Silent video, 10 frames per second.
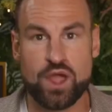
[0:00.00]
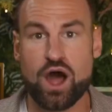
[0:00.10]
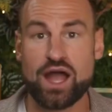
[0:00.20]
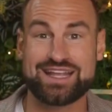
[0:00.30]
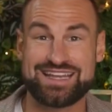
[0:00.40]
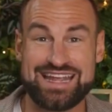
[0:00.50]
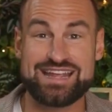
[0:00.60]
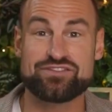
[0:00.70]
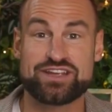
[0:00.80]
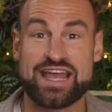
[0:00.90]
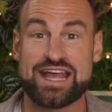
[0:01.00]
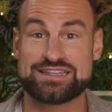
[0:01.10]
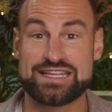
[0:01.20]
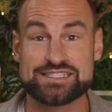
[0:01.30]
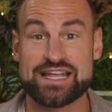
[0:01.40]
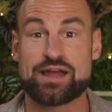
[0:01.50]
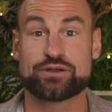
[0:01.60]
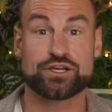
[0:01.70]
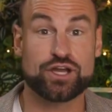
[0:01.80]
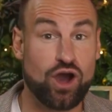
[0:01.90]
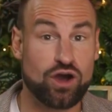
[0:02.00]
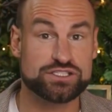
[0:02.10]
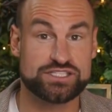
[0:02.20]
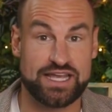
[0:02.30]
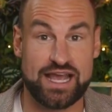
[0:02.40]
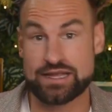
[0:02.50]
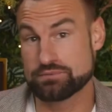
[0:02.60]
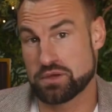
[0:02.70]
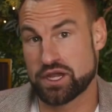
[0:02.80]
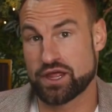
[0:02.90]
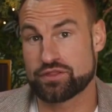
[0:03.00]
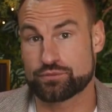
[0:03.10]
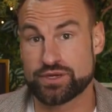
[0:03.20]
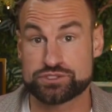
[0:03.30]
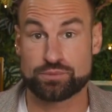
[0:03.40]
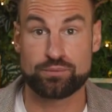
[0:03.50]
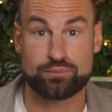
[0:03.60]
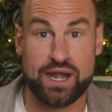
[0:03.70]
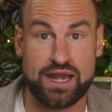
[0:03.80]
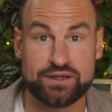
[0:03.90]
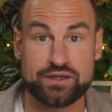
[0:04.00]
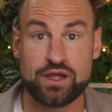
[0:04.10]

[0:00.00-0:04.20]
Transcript: I can even get a discount at Cartier, another Richmond brand.